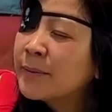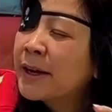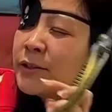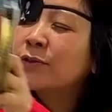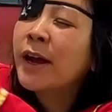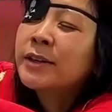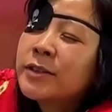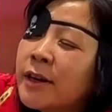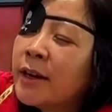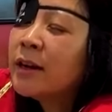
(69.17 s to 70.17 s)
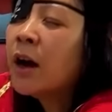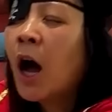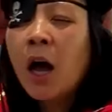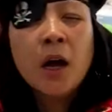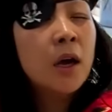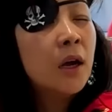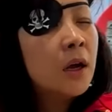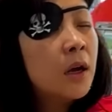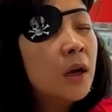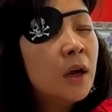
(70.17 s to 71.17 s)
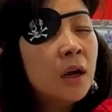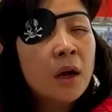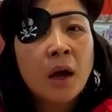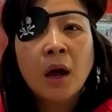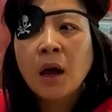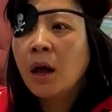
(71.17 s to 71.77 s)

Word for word: oh, my treasure. Oh, huh?